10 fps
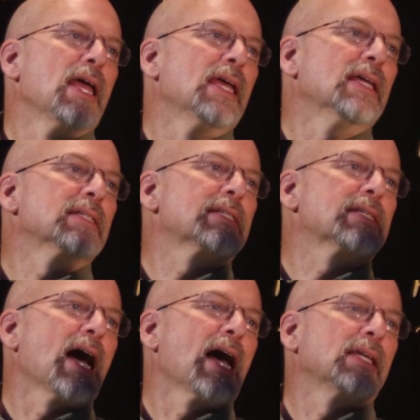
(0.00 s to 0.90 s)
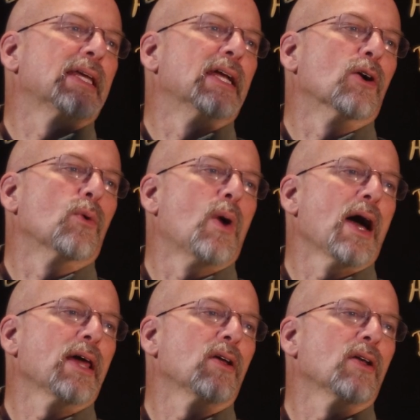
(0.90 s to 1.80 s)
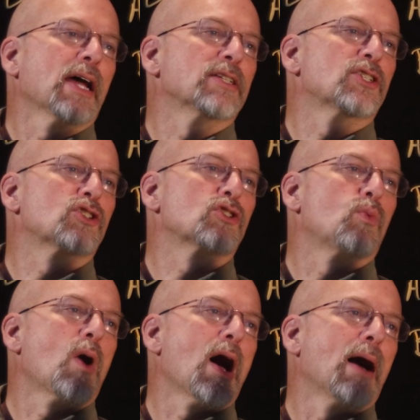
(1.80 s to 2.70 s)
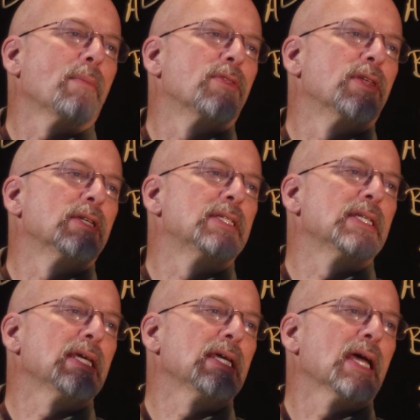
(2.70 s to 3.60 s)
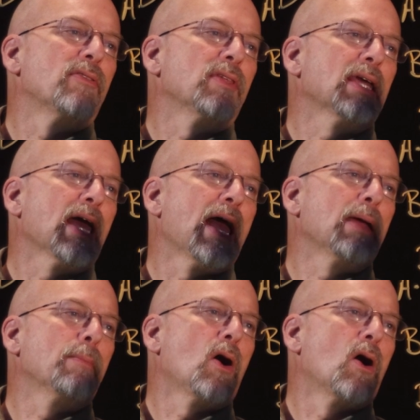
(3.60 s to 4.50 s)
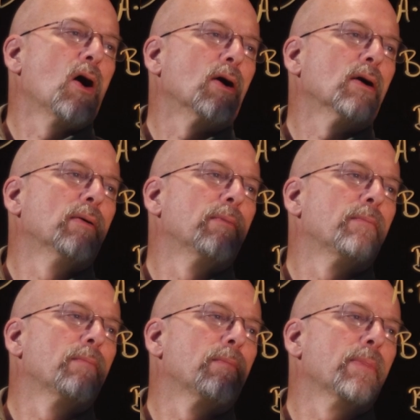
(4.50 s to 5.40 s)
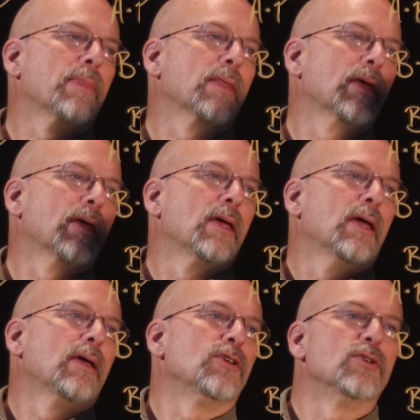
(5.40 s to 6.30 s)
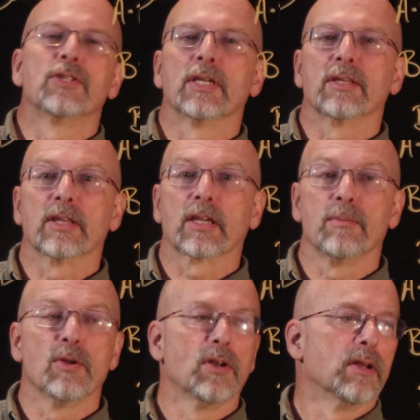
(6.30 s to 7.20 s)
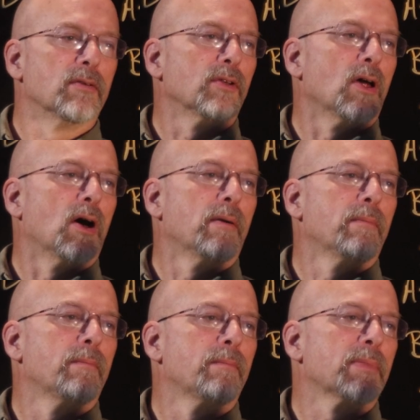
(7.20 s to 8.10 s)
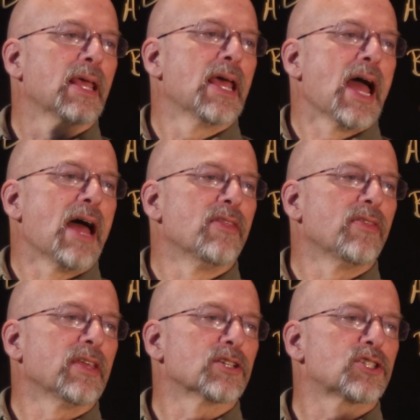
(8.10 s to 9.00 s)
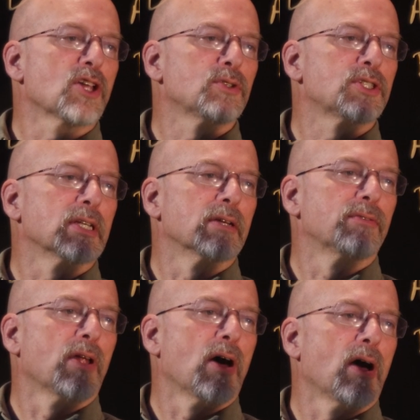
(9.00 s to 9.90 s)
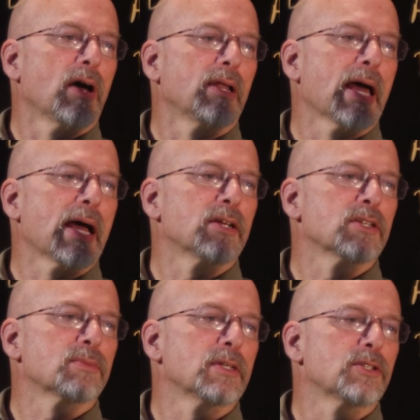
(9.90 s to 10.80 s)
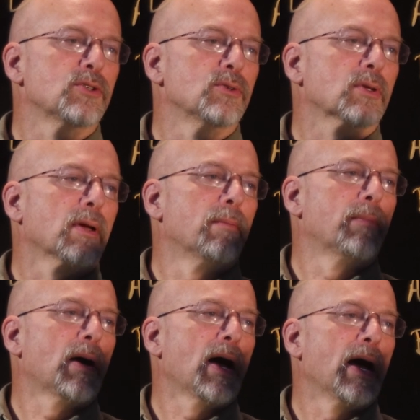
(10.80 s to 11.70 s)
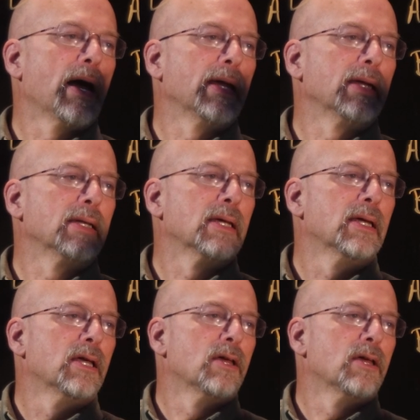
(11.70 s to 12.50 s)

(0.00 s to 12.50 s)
Inside here, why don't I swap the D and the A bar using the commutative law? And then the associative law allows me to combine